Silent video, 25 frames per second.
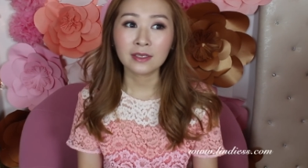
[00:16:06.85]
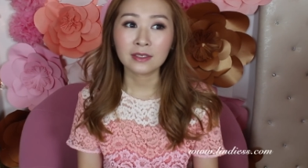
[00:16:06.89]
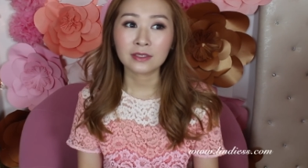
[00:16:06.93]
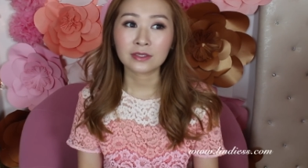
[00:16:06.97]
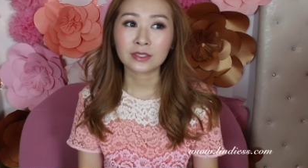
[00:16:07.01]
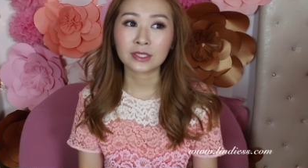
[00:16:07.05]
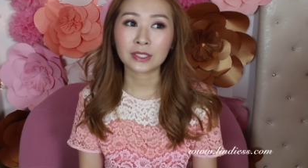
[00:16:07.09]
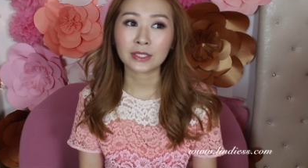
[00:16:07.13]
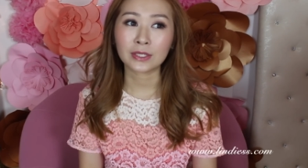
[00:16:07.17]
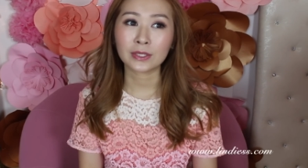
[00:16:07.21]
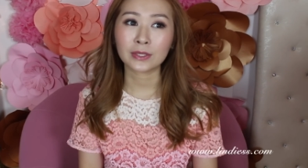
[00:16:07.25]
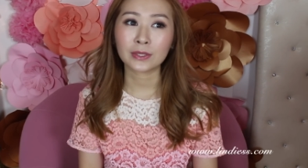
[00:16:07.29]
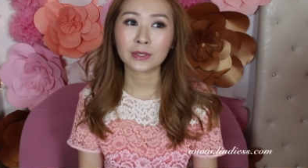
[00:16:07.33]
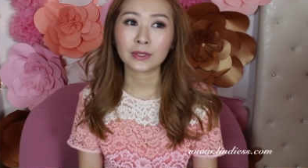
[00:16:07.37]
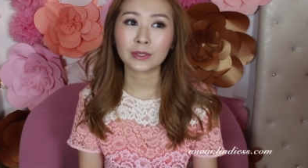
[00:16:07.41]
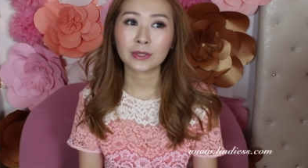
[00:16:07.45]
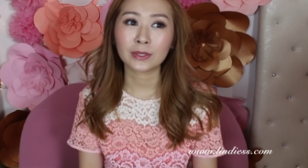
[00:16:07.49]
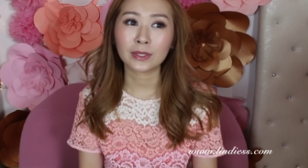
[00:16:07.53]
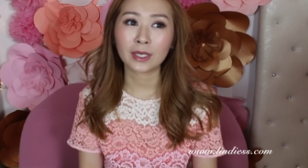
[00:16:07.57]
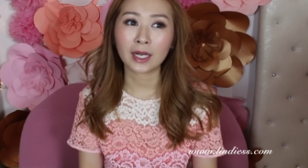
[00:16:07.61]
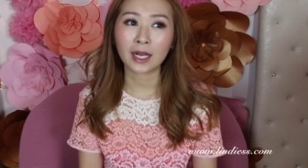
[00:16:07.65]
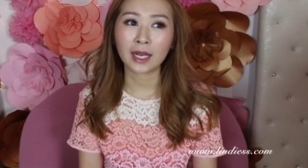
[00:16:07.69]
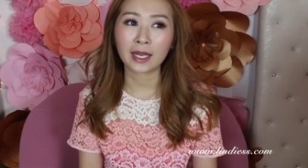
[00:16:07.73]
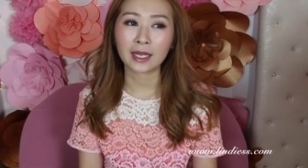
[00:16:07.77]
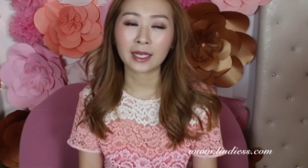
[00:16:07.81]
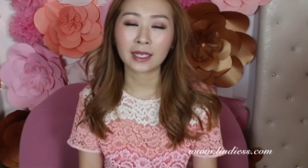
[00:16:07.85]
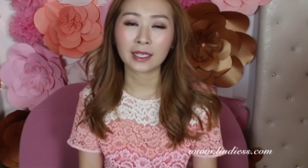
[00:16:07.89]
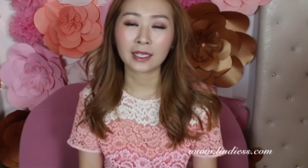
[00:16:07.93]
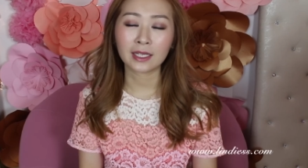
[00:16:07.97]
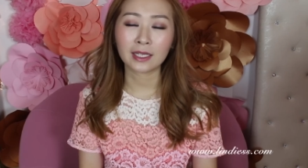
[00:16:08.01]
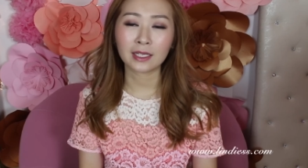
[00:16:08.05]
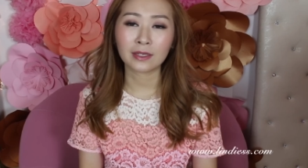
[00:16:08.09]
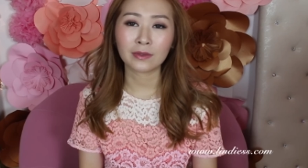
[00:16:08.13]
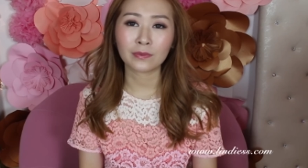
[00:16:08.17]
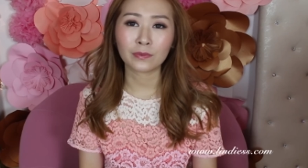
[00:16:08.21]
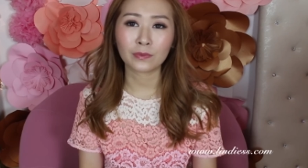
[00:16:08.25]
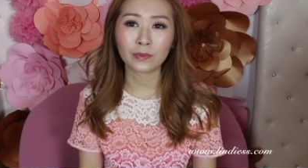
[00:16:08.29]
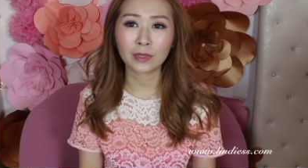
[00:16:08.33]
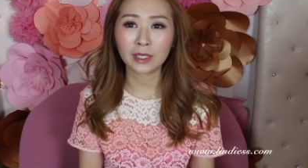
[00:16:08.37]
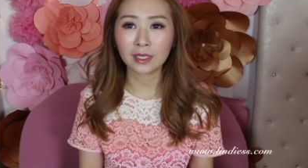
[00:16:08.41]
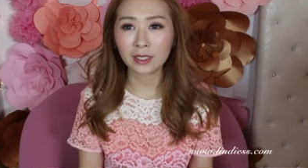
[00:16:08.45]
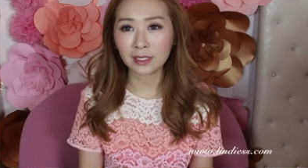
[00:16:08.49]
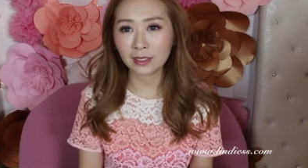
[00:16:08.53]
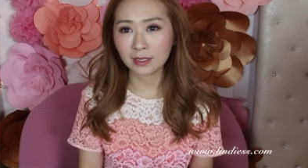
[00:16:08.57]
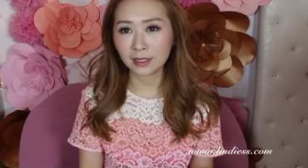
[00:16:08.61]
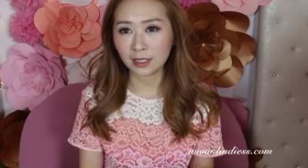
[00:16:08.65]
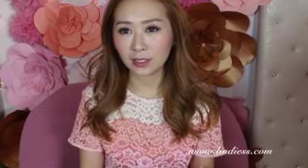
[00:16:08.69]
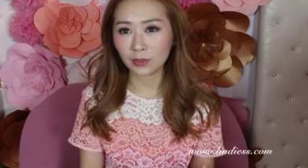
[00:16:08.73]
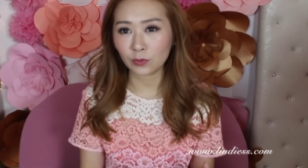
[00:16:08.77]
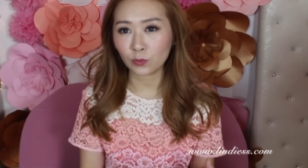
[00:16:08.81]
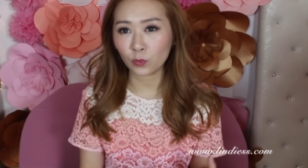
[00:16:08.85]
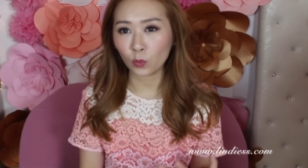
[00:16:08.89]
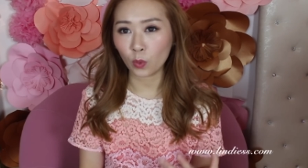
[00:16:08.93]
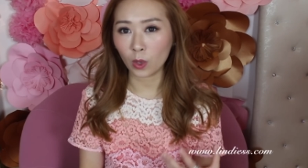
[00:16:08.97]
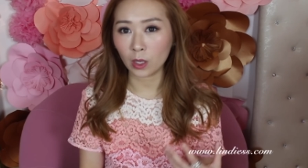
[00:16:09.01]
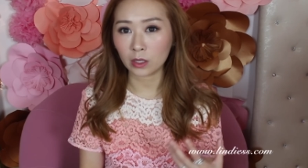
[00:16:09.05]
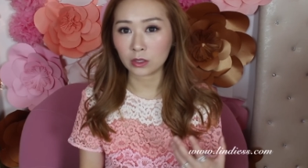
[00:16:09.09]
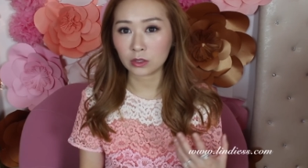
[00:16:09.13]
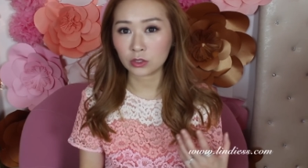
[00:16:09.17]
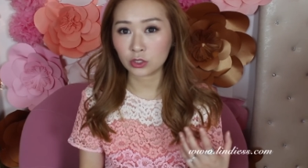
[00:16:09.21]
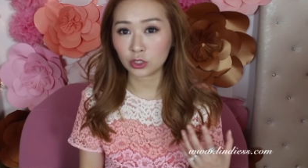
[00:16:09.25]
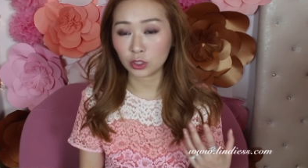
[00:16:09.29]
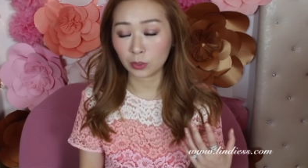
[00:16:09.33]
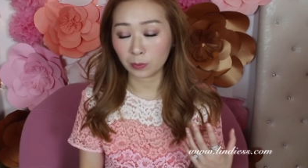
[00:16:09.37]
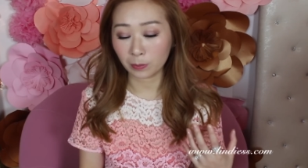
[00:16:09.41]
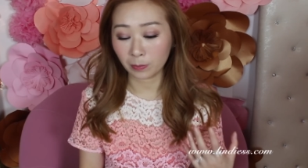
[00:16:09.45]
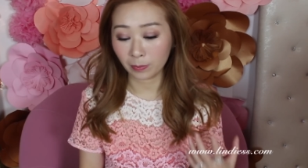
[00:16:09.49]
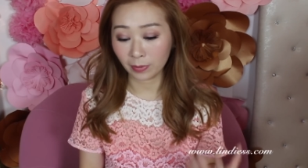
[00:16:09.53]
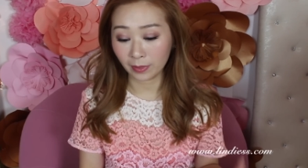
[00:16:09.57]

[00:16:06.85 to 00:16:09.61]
So I really didn't want to